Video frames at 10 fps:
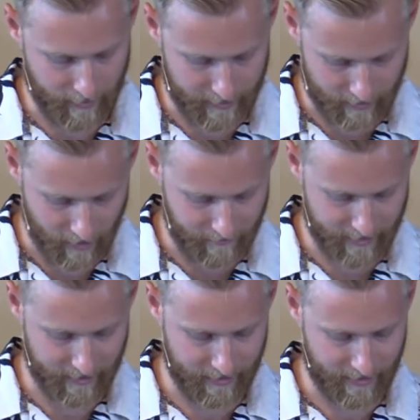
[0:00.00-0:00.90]
it's
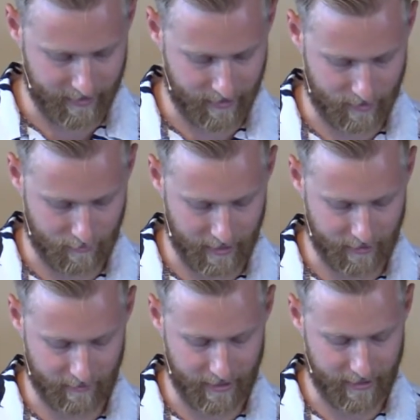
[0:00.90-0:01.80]
obvious that he gets to this
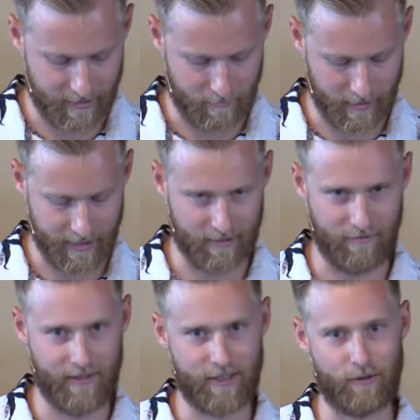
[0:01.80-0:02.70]
place where he's in a place
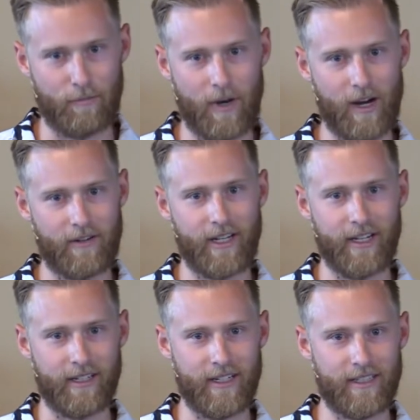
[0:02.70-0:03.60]
of physical
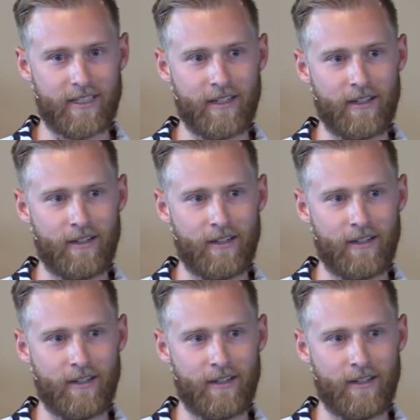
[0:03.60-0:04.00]
poverty, and he's